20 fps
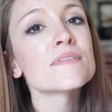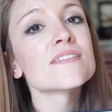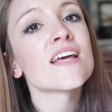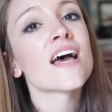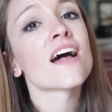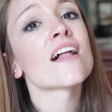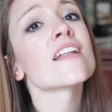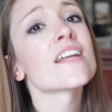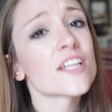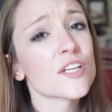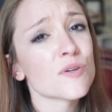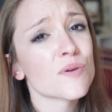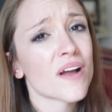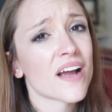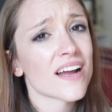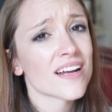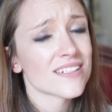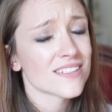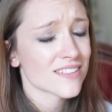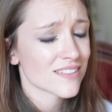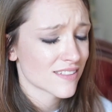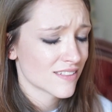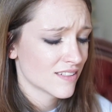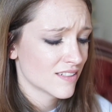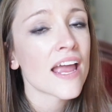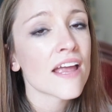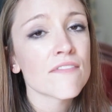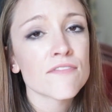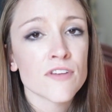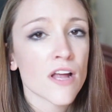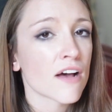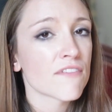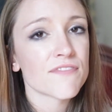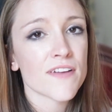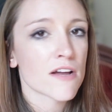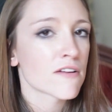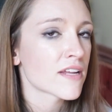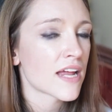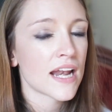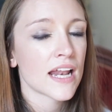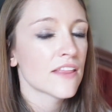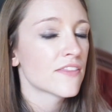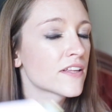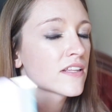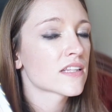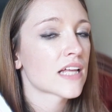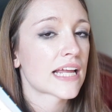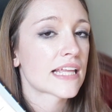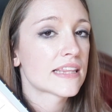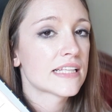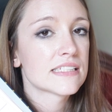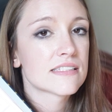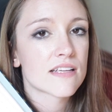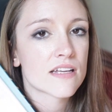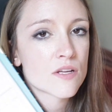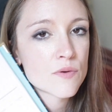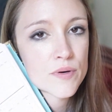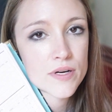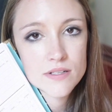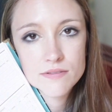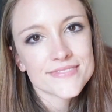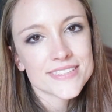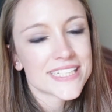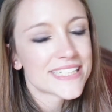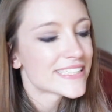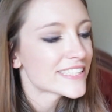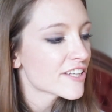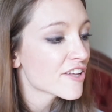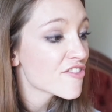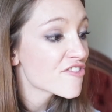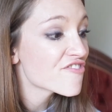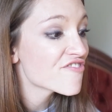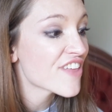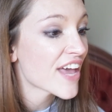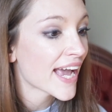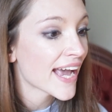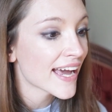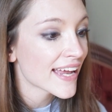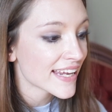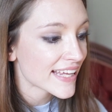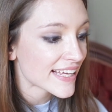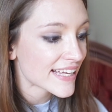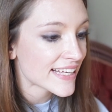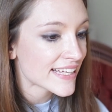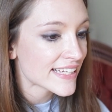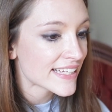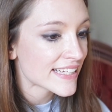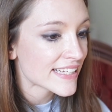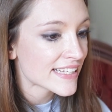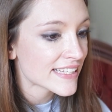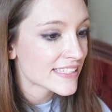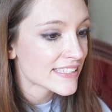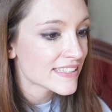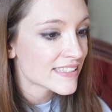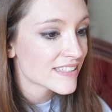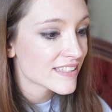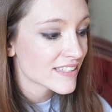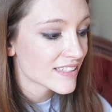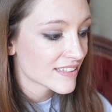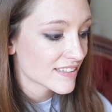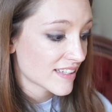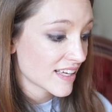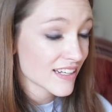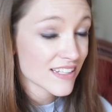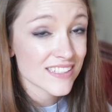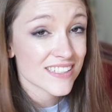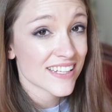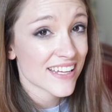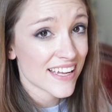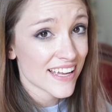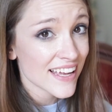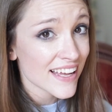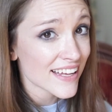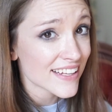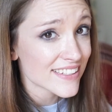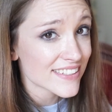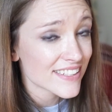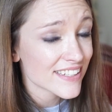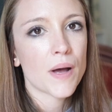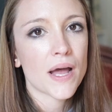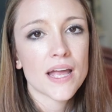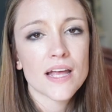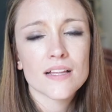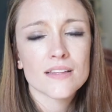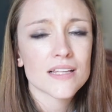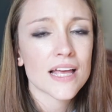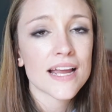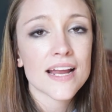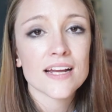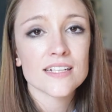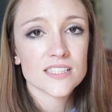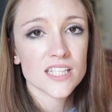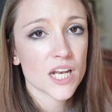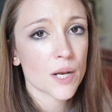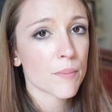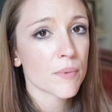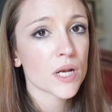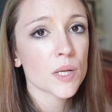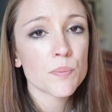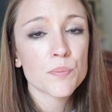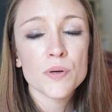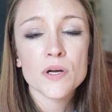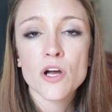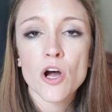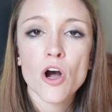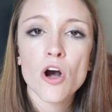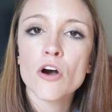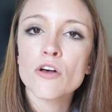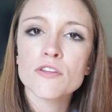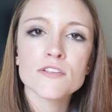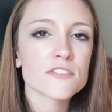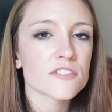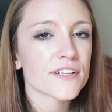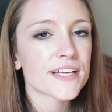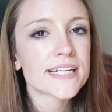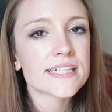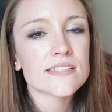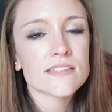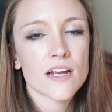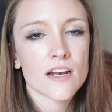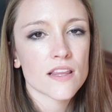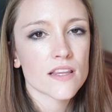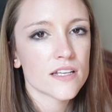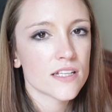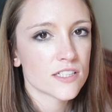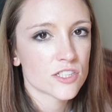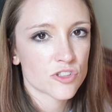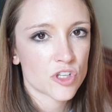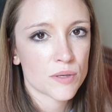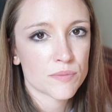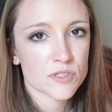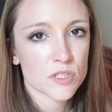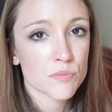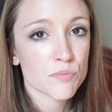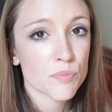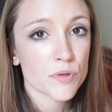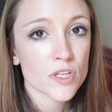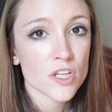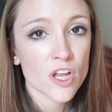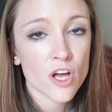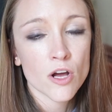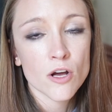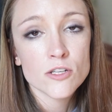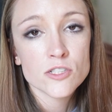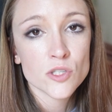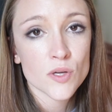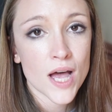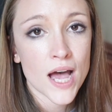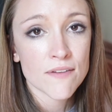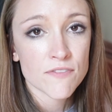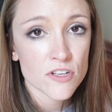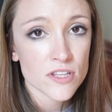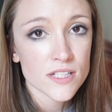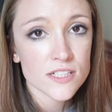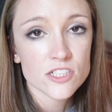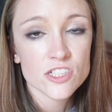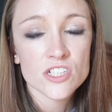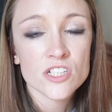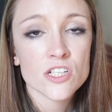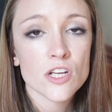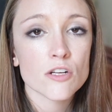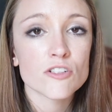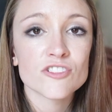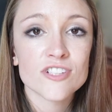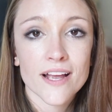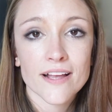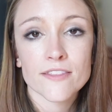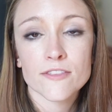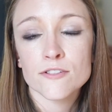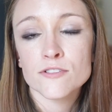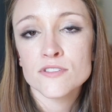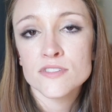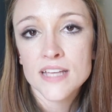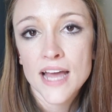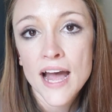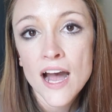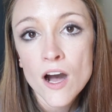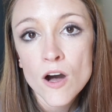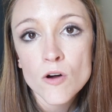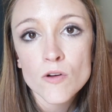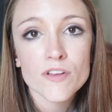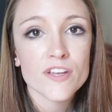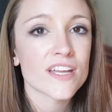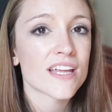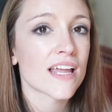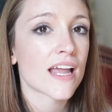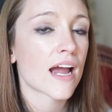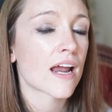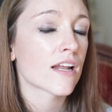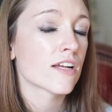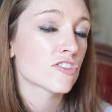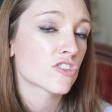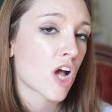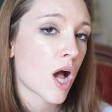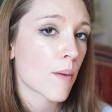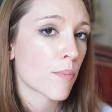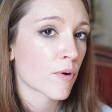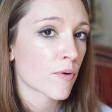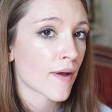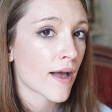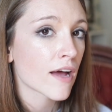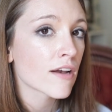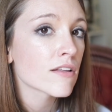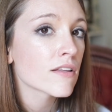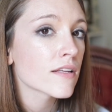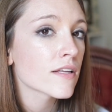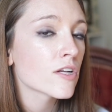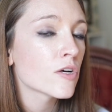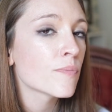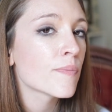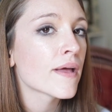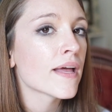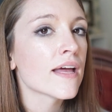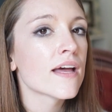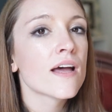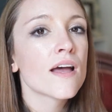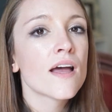telling you guys, I have not found anything like this anywhere. So that is it. But like I said, I'm gonna put all those links down in the description below. So after this, you can go check those out. You can kind of shop around a little bit,